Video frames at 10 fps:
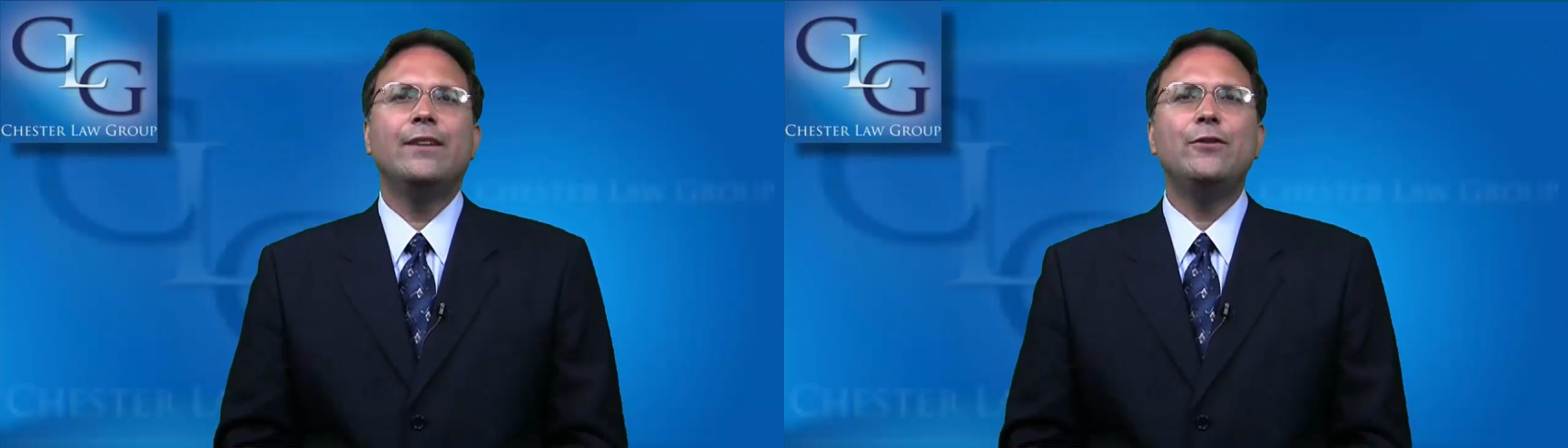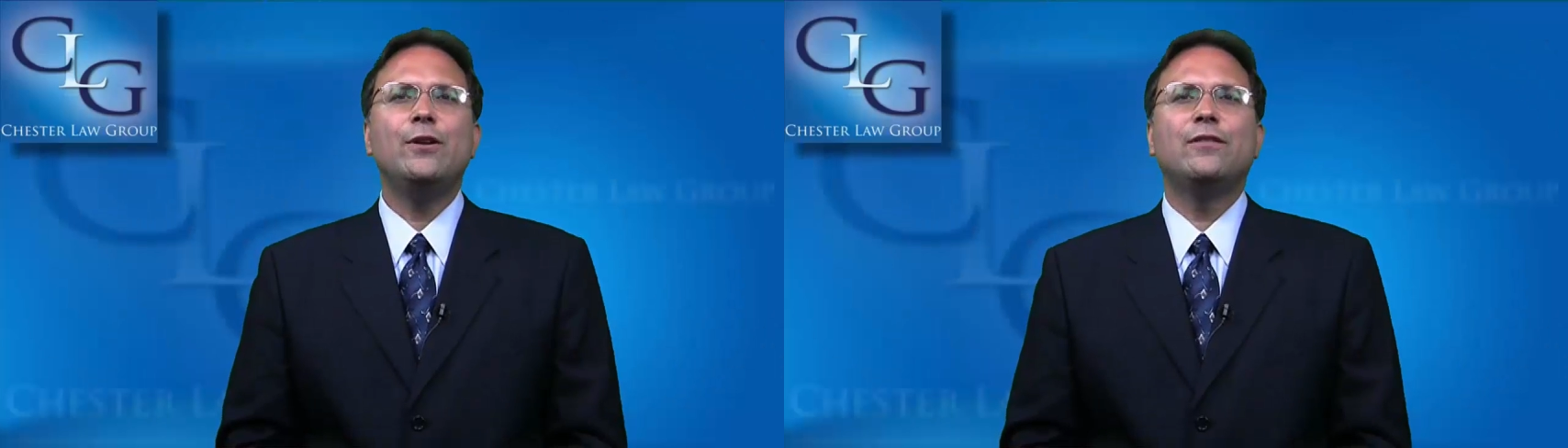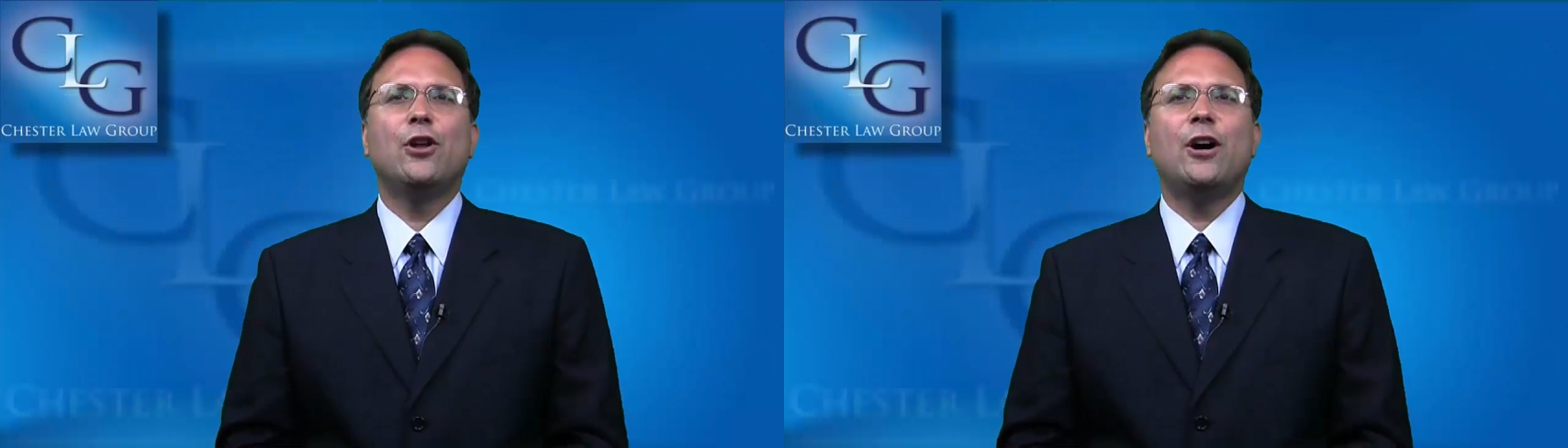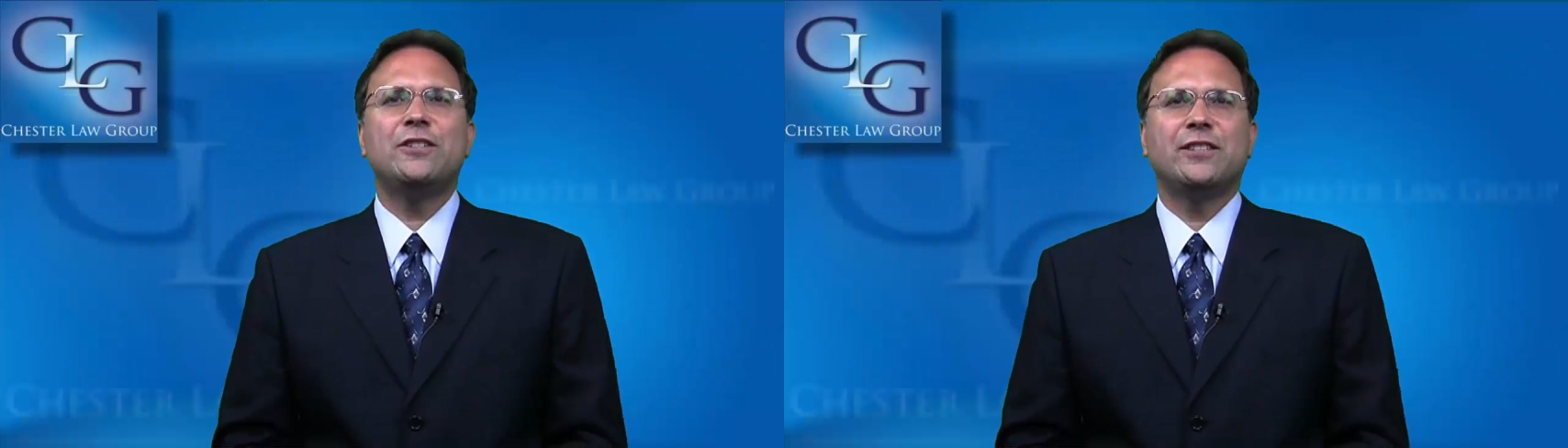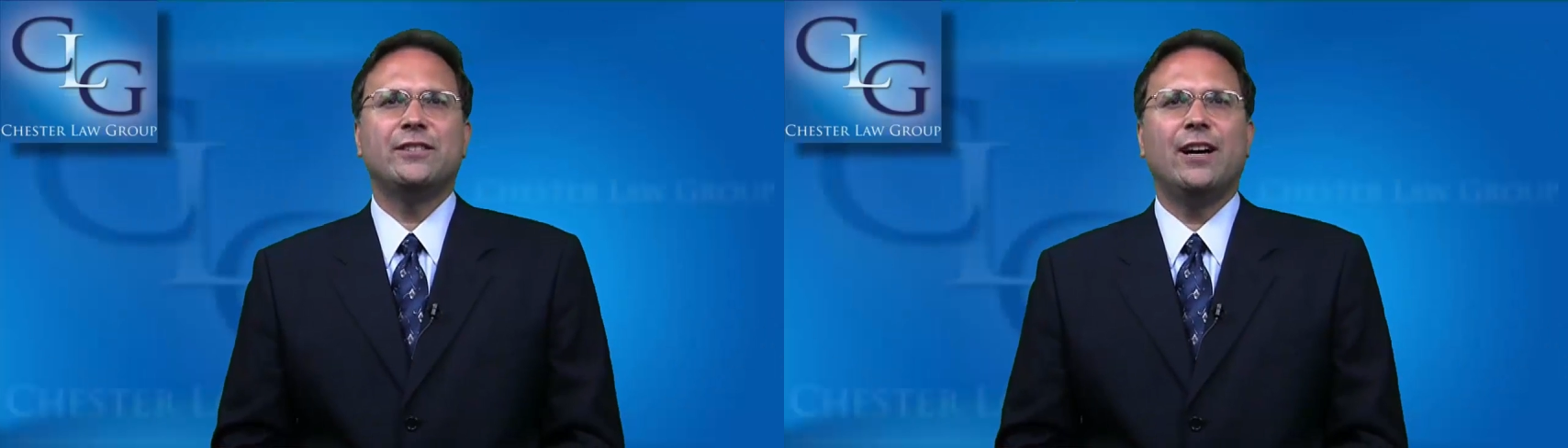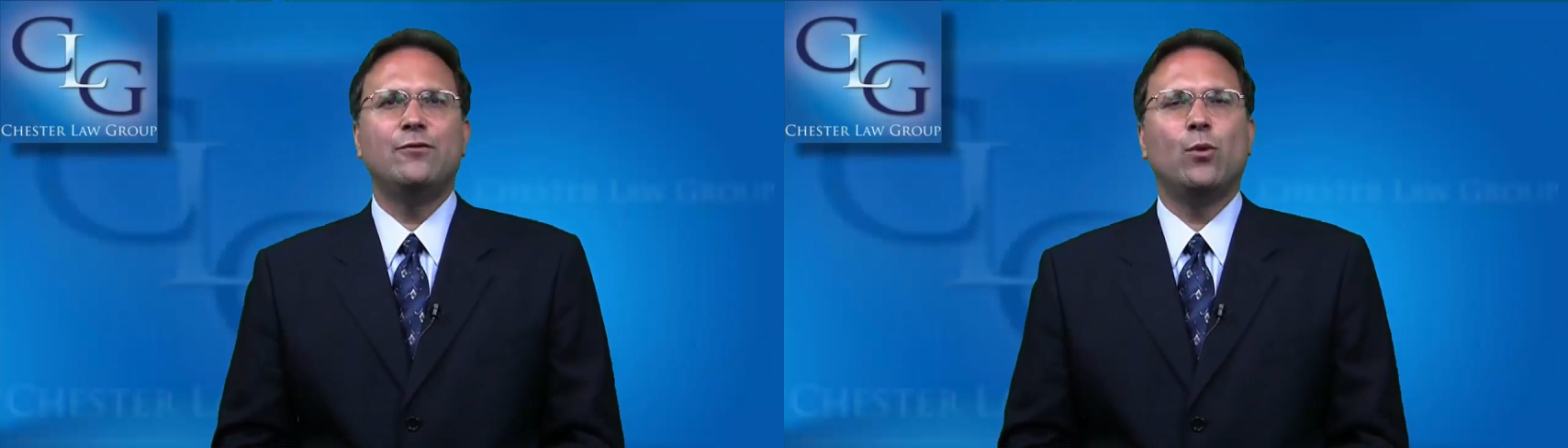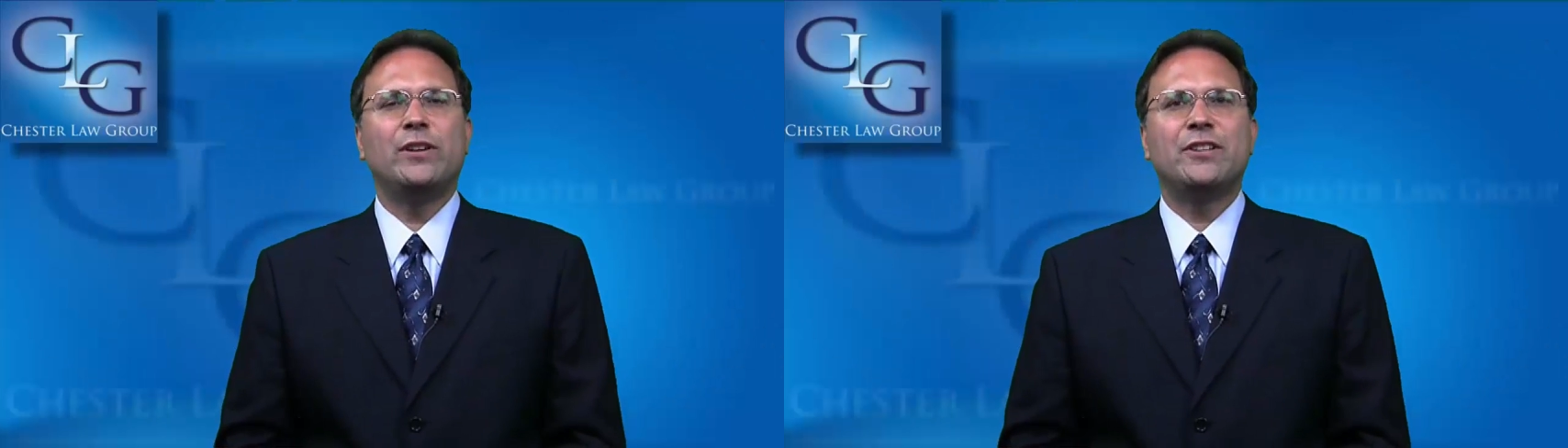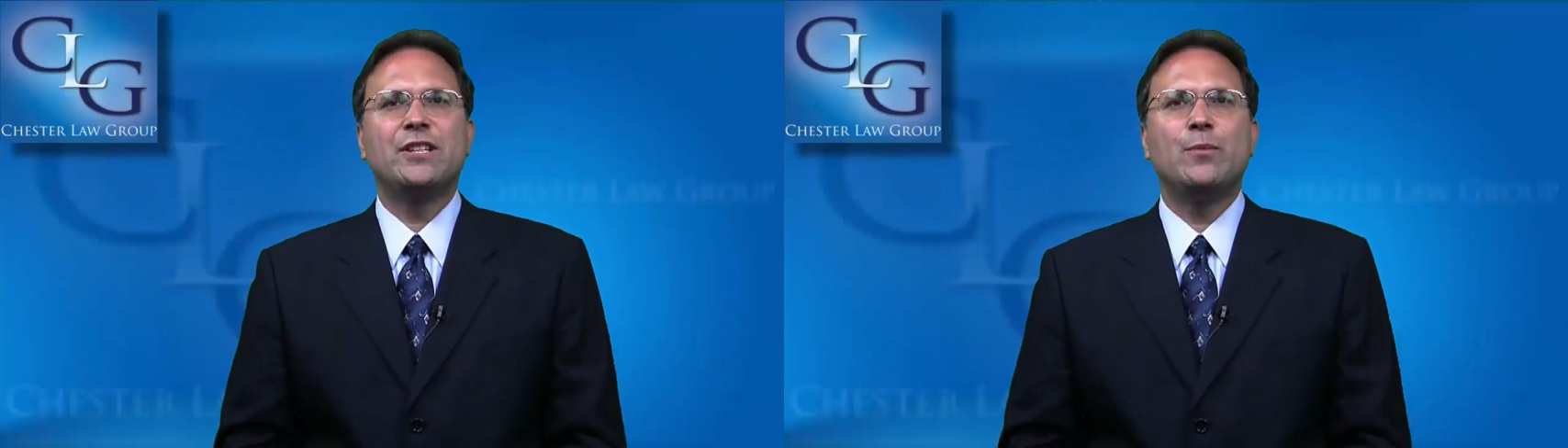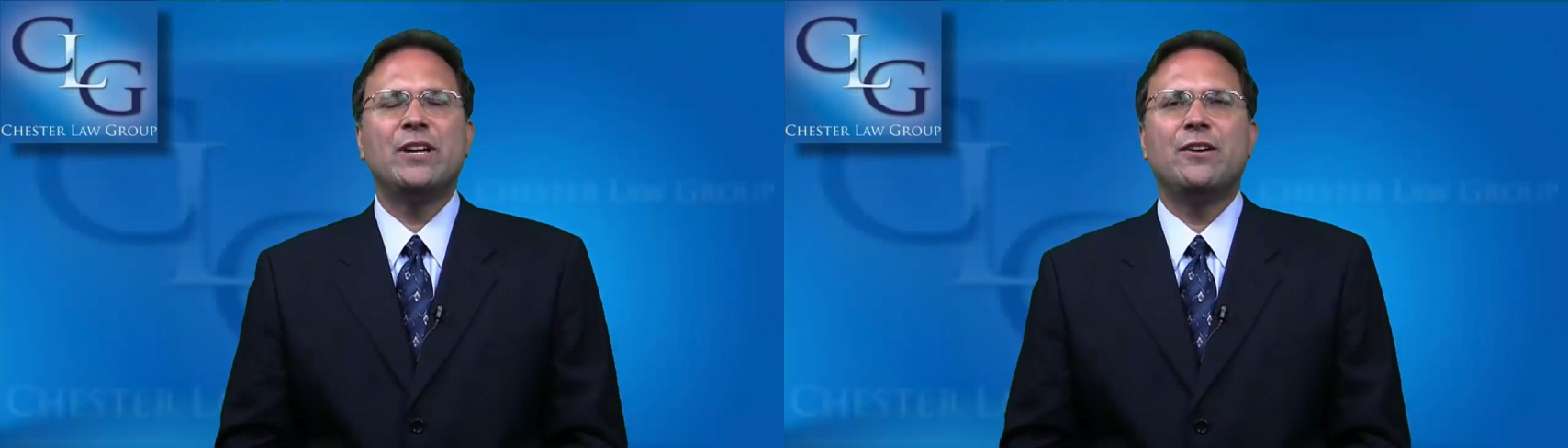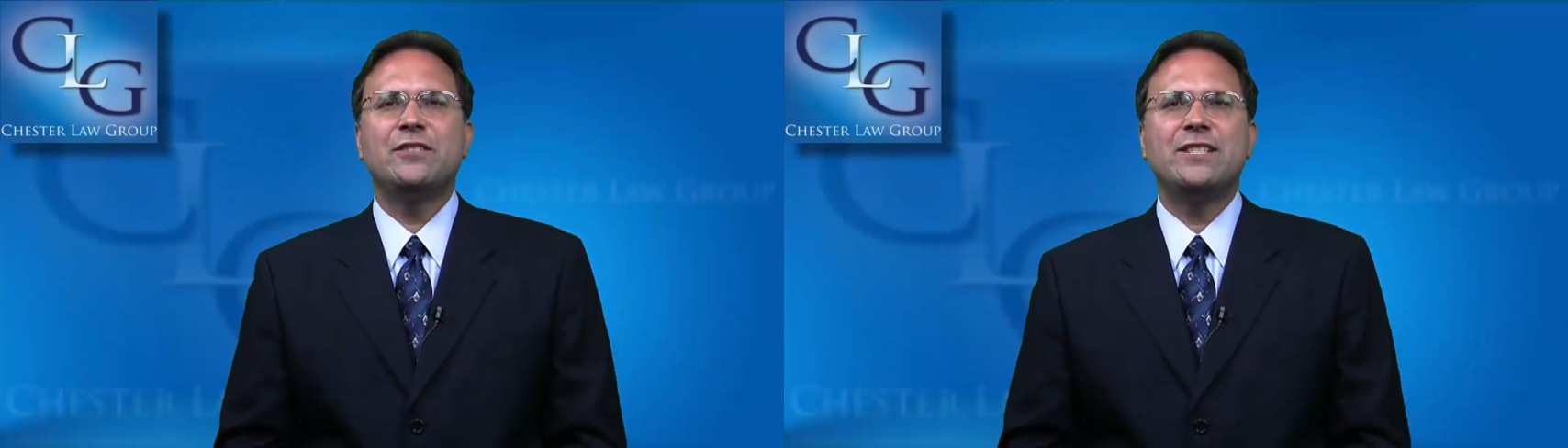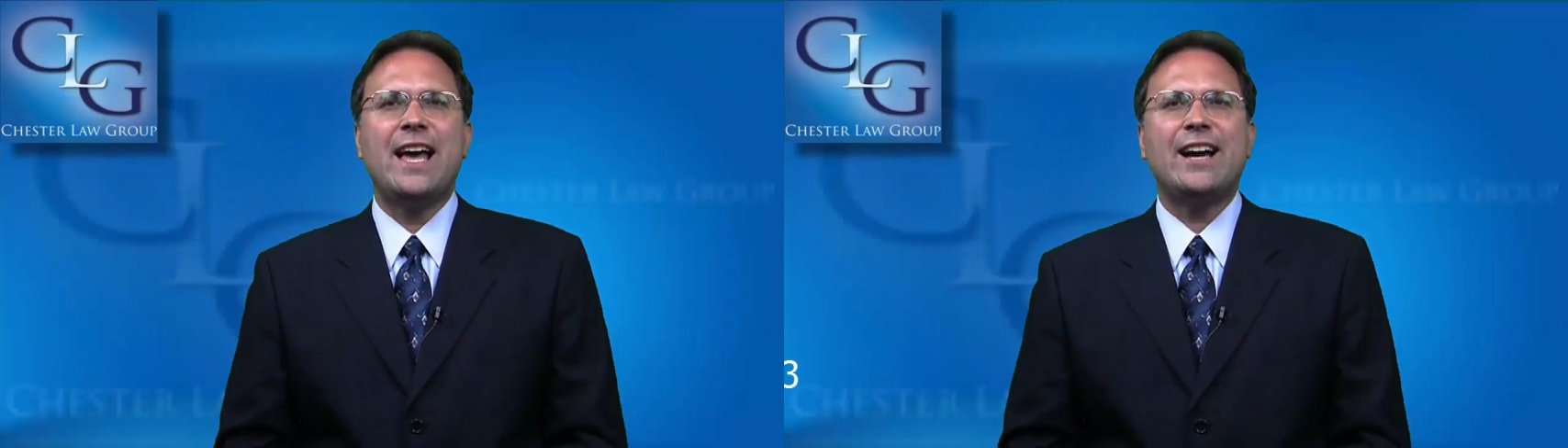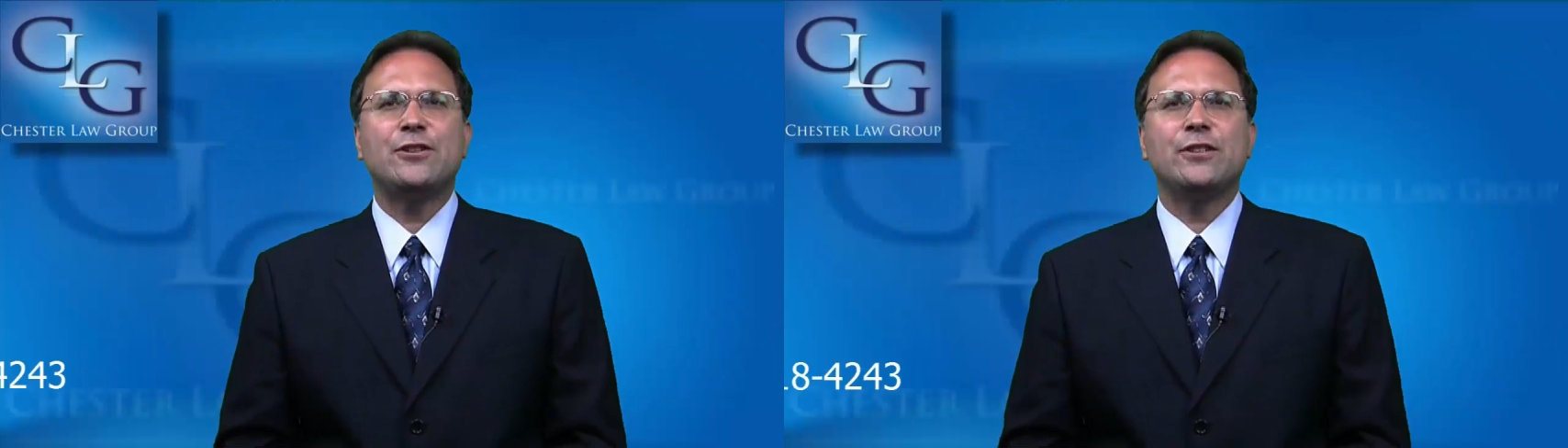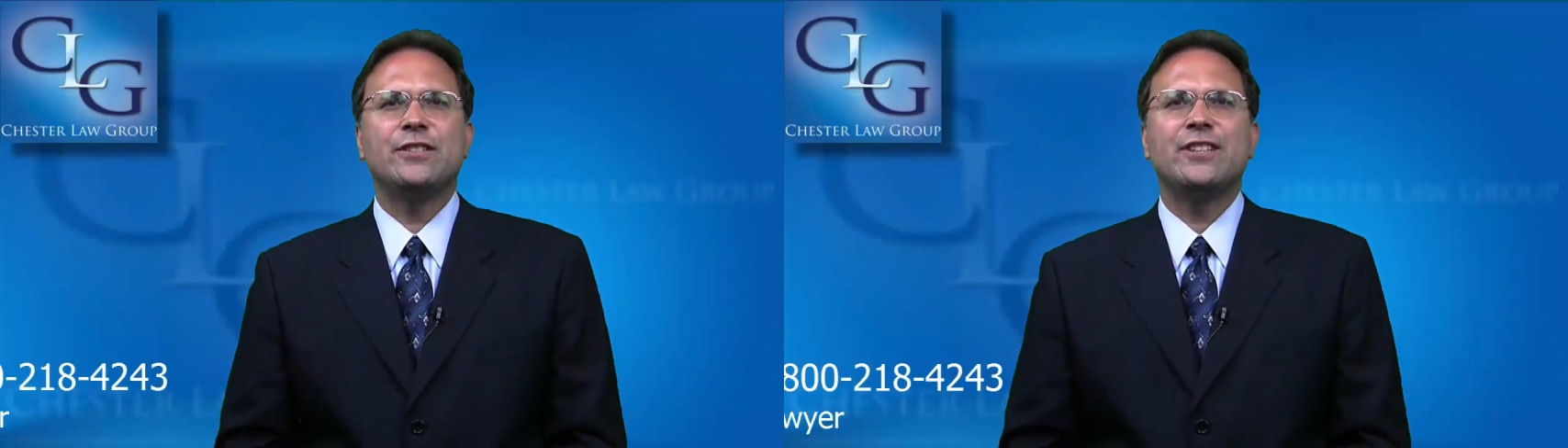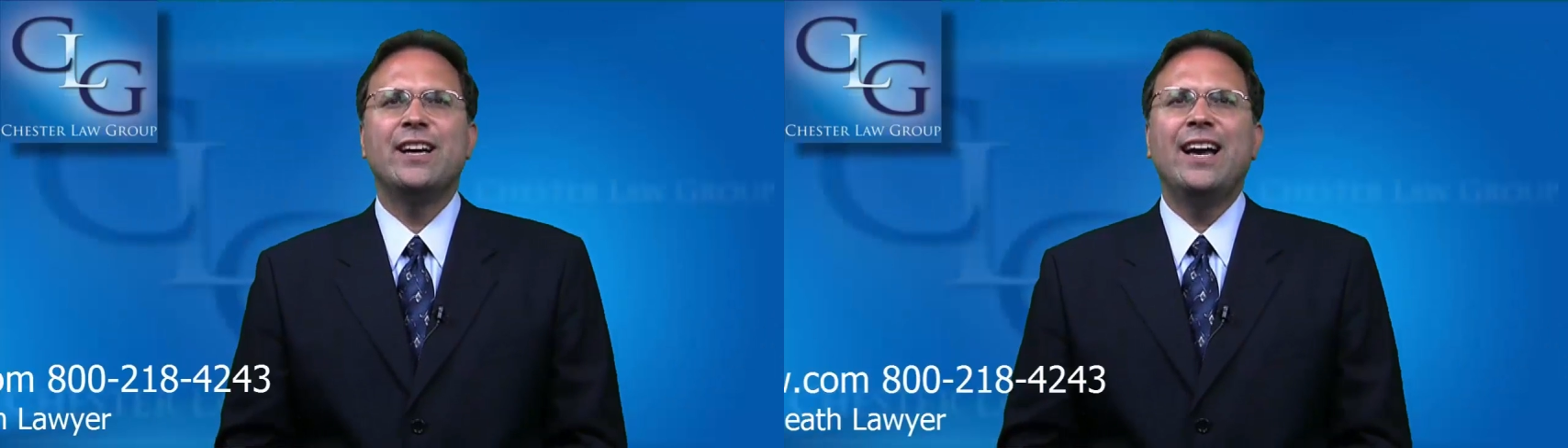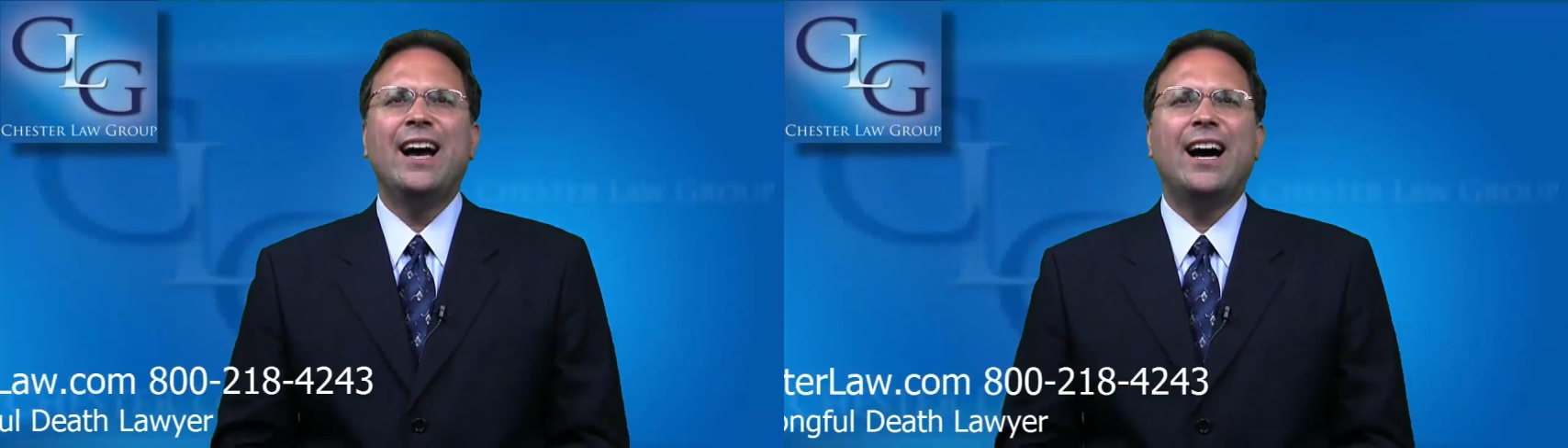If you have lost a loved one to someone else's actions,